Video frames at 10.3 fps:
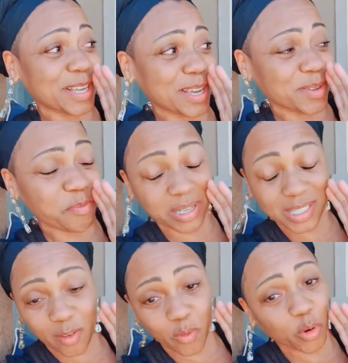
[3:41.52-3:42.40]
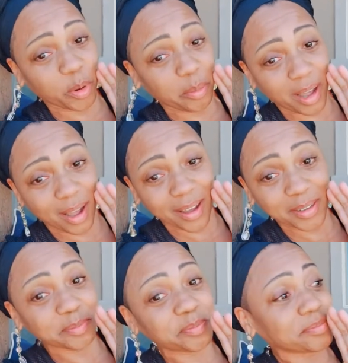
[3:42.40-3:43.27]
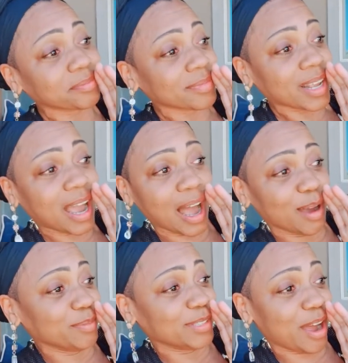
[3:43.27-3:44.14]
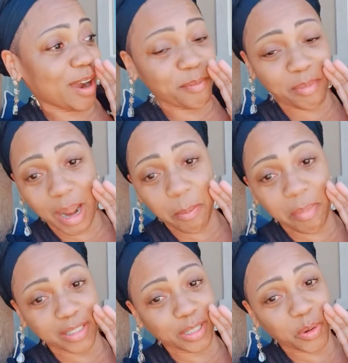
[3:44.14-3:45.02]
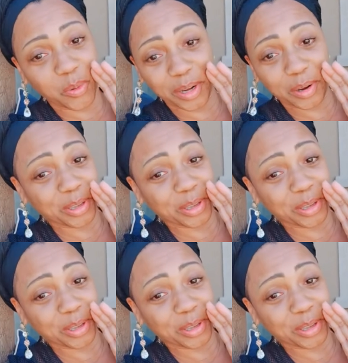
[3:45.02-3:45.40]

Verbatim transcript: myself, Uma, I'm sorry, but I'm about to quit on your